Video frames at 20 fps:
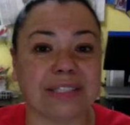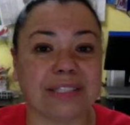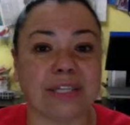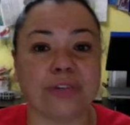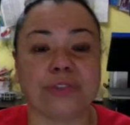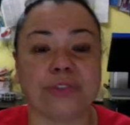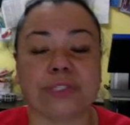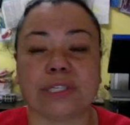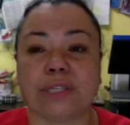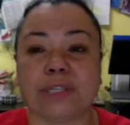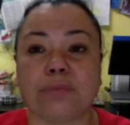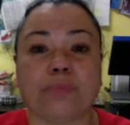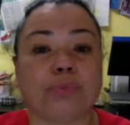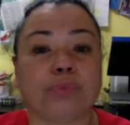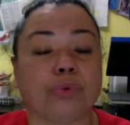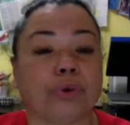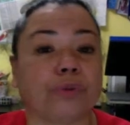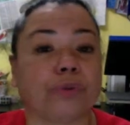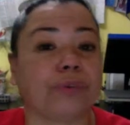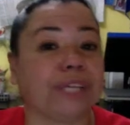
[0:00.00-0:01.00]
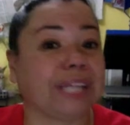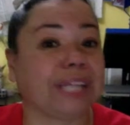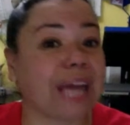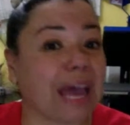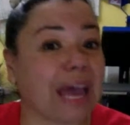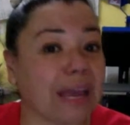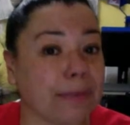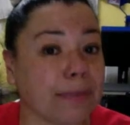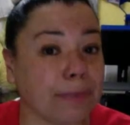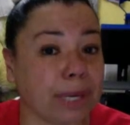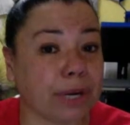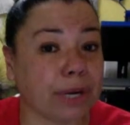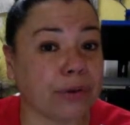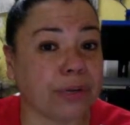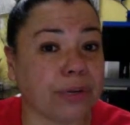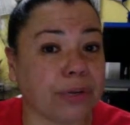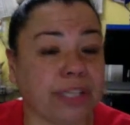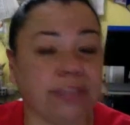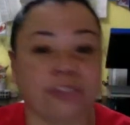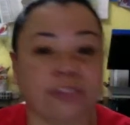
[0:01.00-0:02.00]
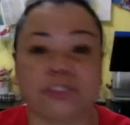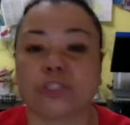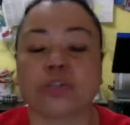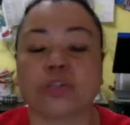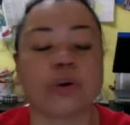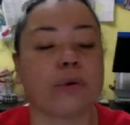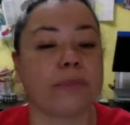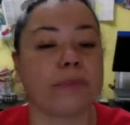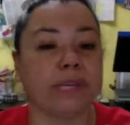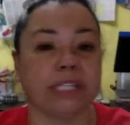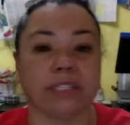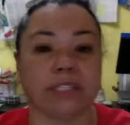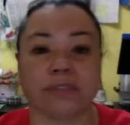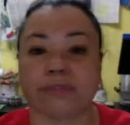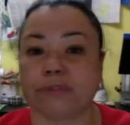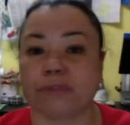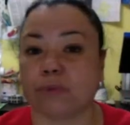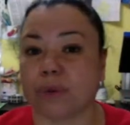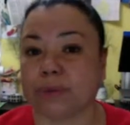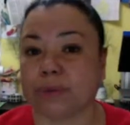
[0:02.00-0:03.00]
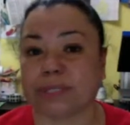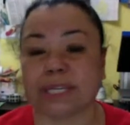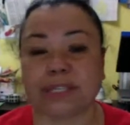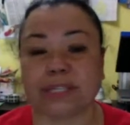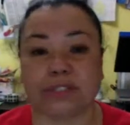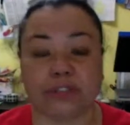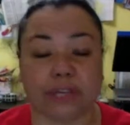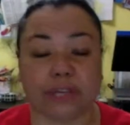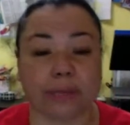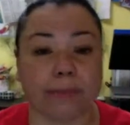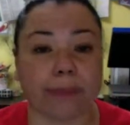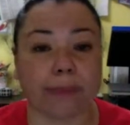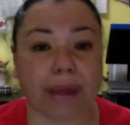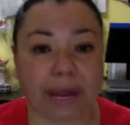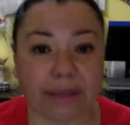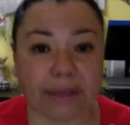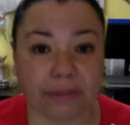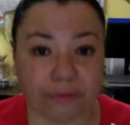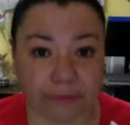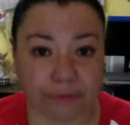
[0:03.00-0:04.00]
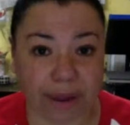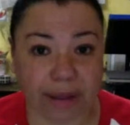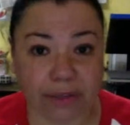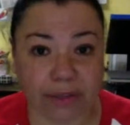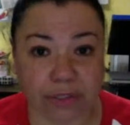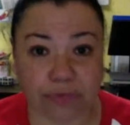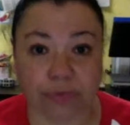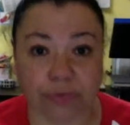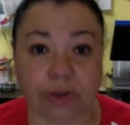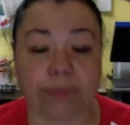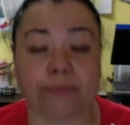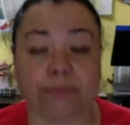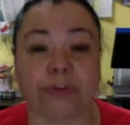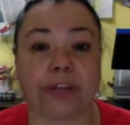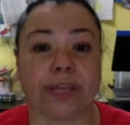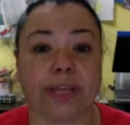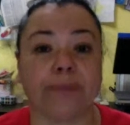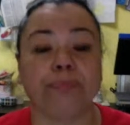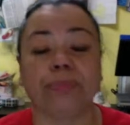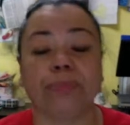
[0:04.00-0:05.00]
There's embroidery library. There's so many different websites you can buy the files from, right?